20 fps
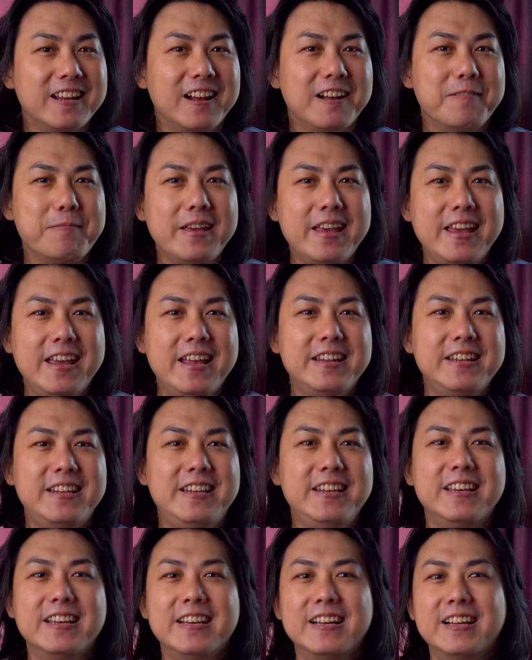up in
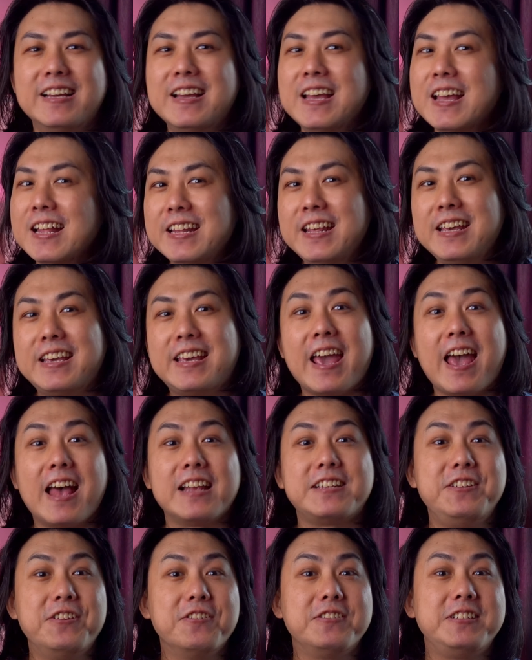here. The
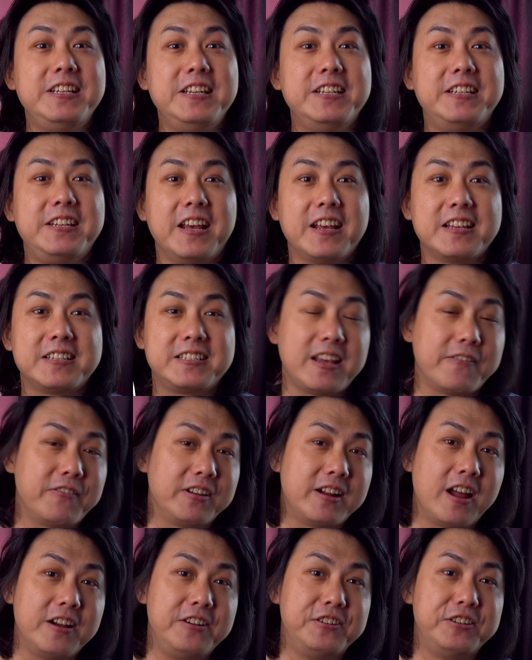Casio
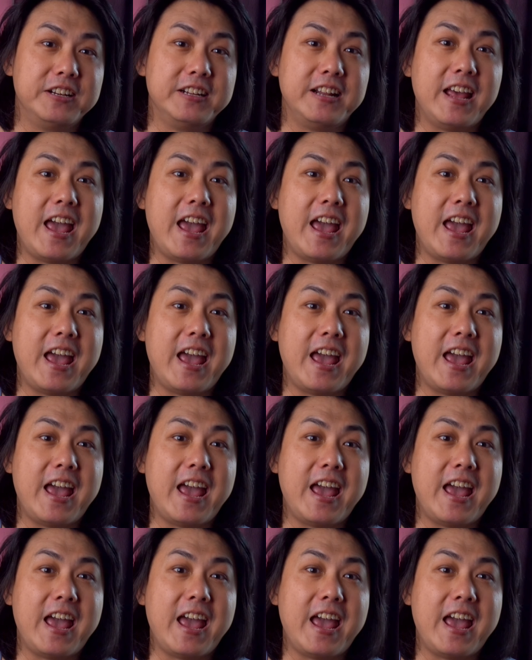CT-X700